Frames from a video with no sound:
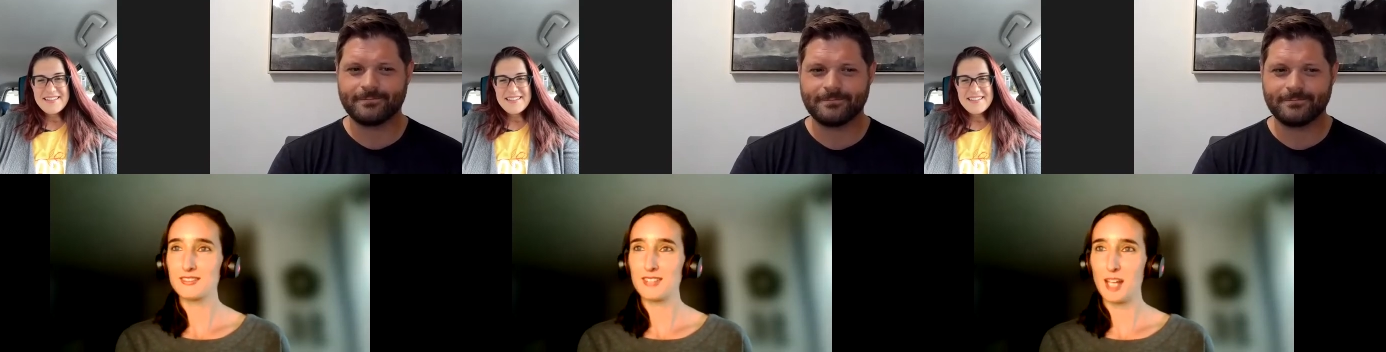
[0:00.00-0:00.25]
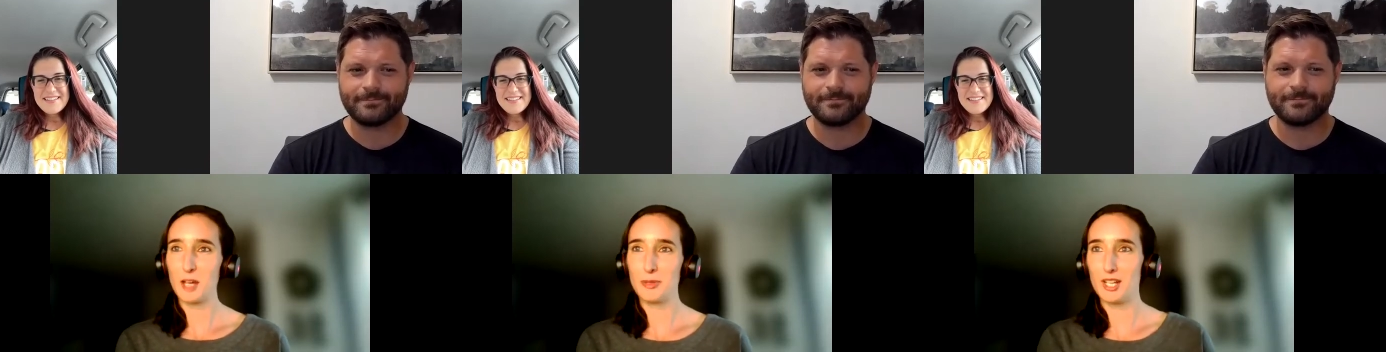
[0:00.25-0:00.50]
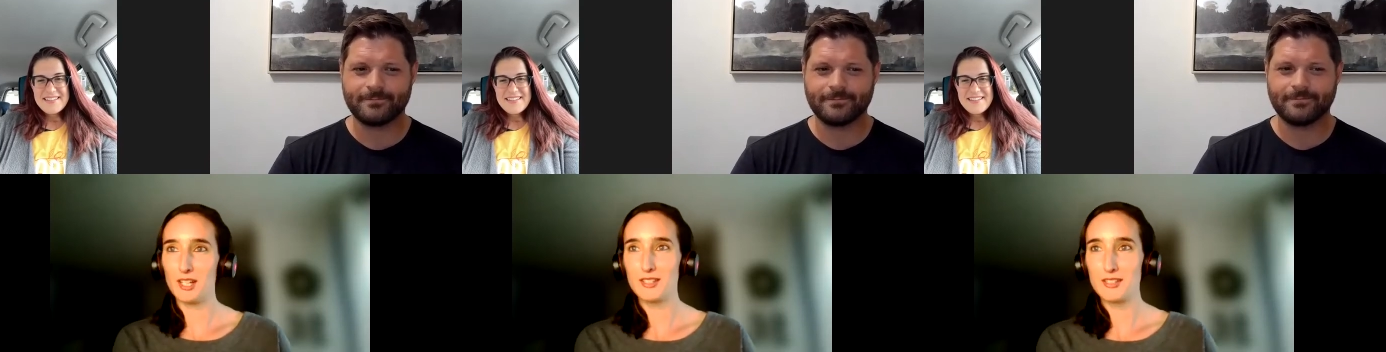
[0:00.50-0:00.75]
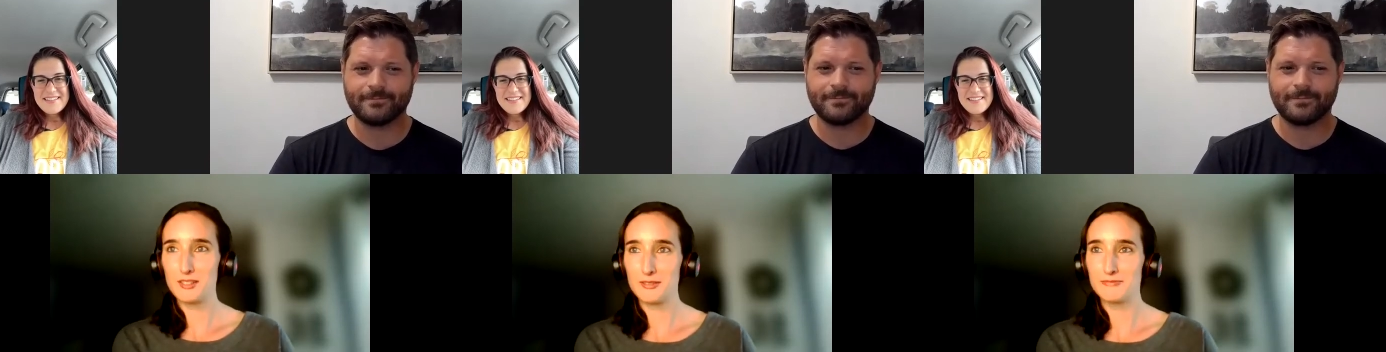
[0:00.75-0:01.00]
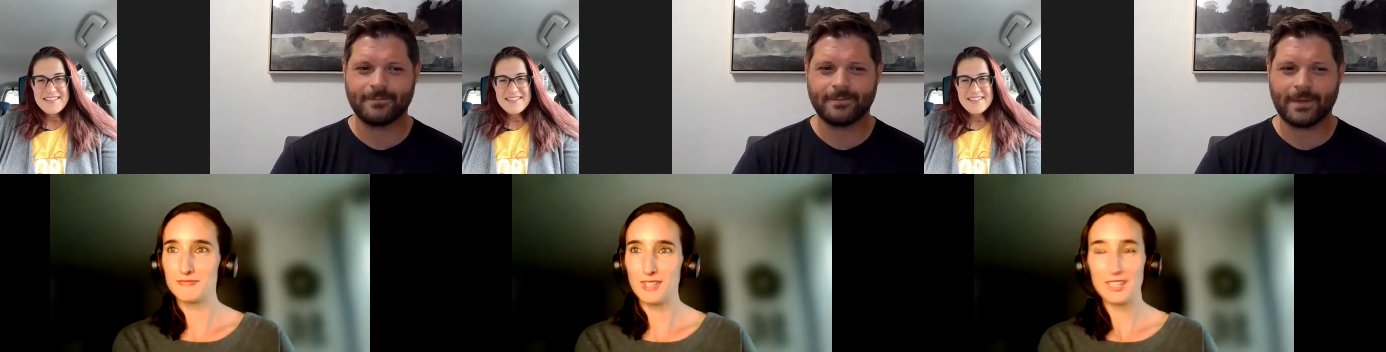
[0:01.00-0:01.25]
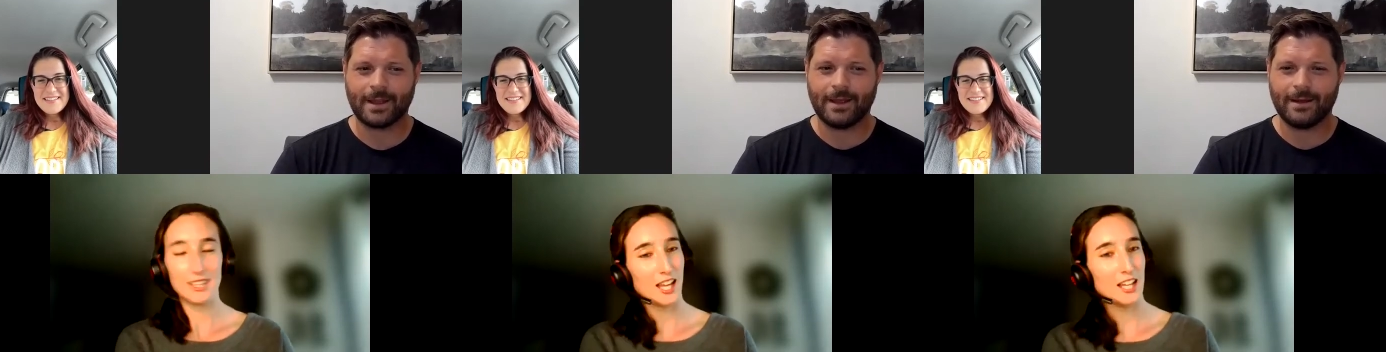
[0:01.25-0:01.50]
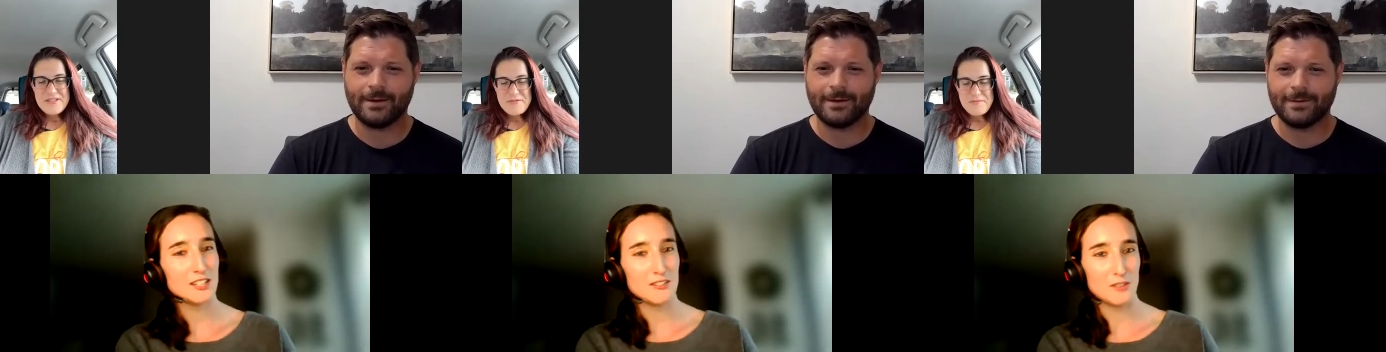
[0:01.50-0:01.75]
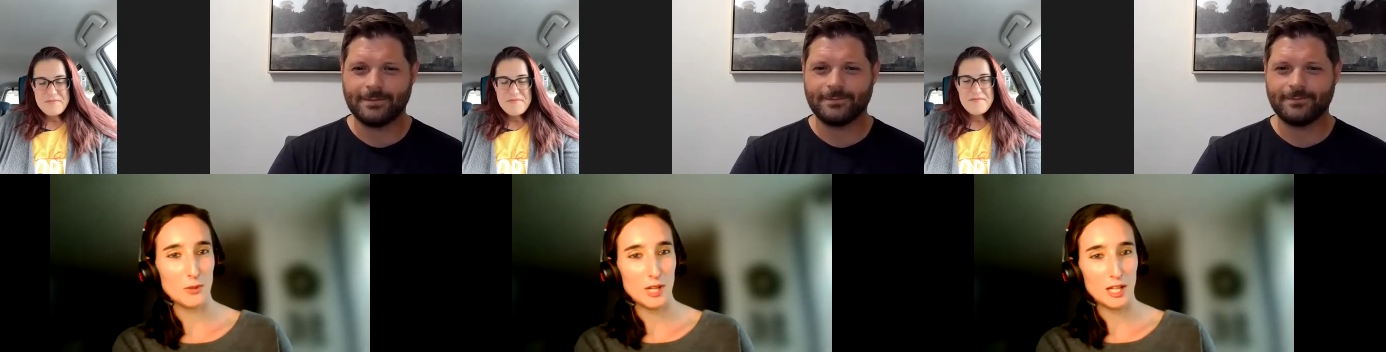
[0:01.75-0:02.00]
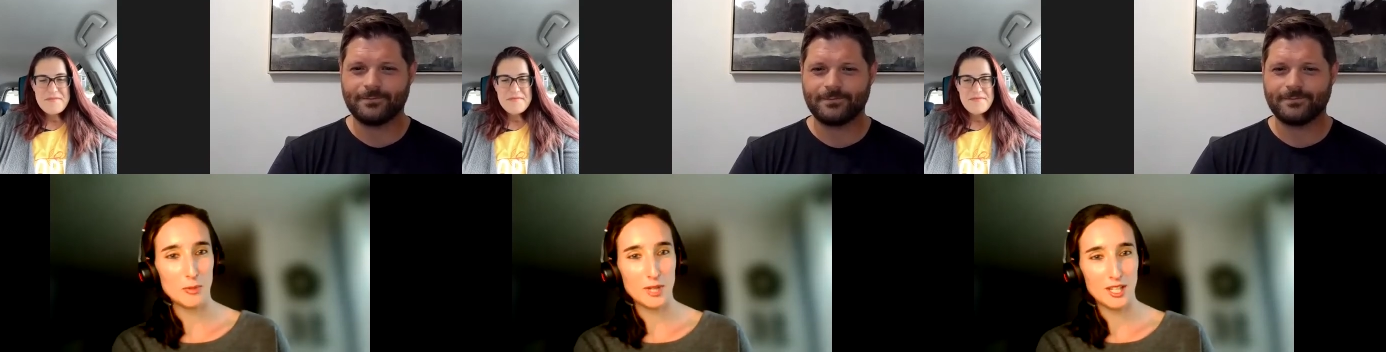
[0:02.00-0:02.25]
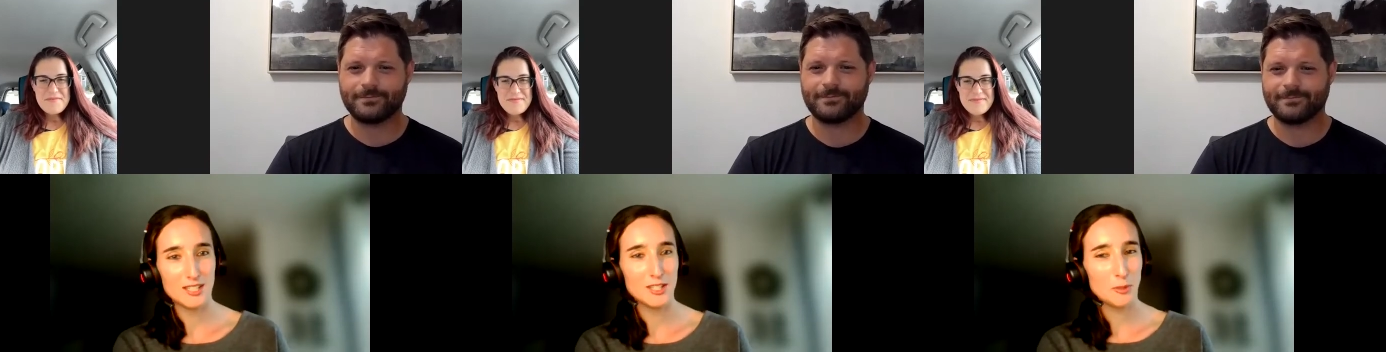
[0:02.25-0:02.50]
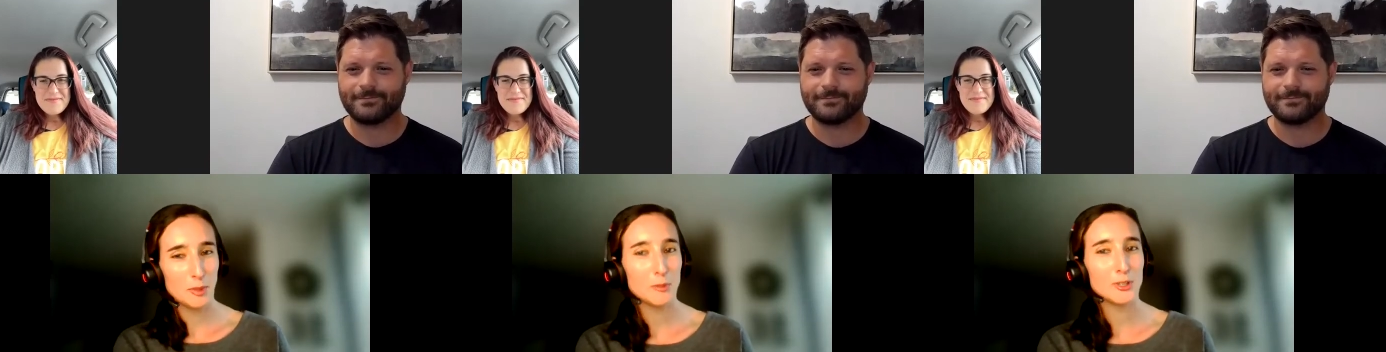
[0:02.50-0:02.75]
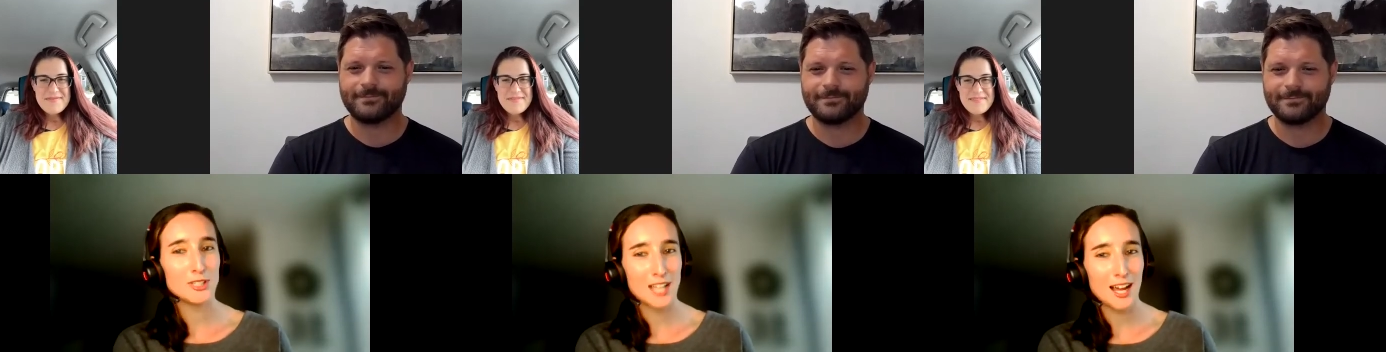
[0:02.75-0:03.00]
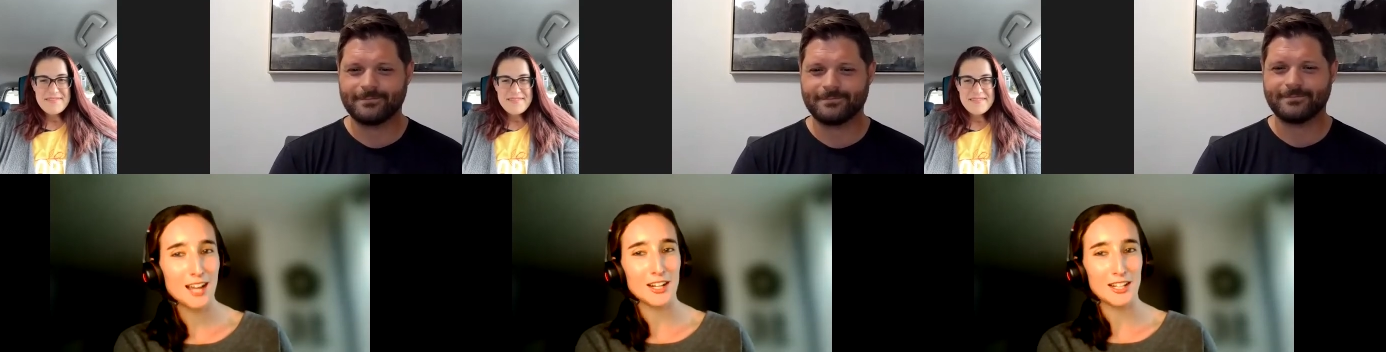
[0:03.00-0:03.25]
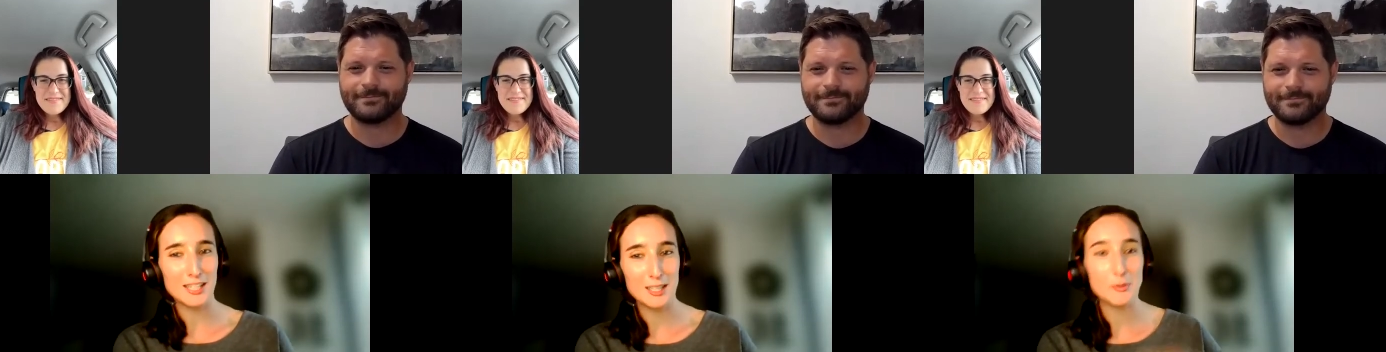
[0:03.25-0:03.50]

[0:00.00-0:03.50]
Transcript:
Speaker 1: happiness at the end of the week because you know people are tired at the